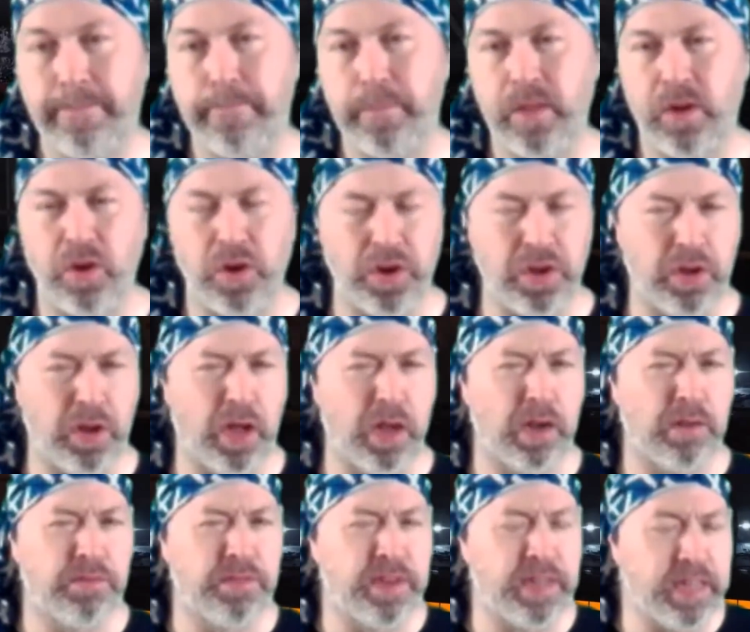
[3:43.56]
Oh, I
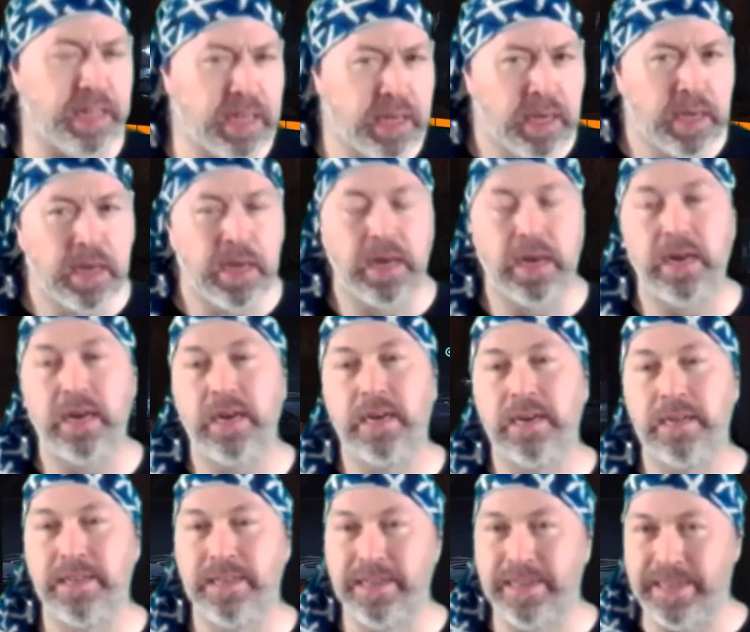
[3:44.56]
love tea.
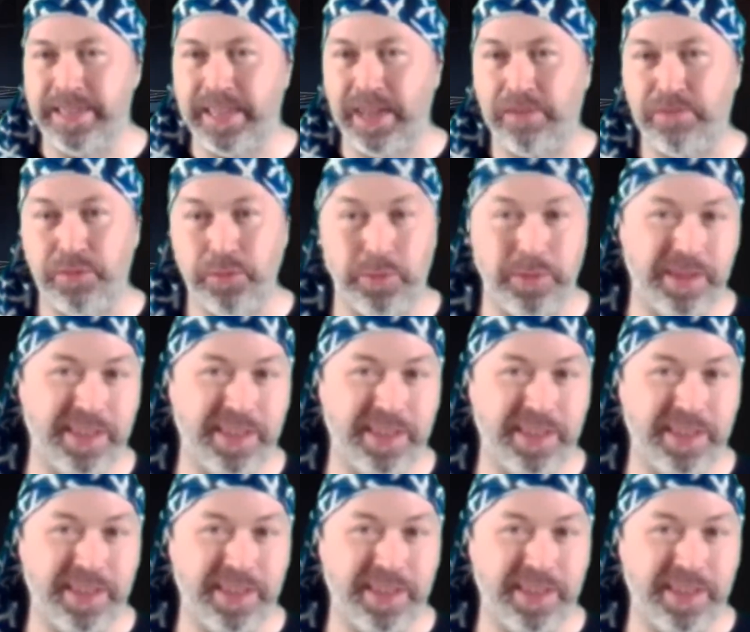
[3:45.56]
Decaf though.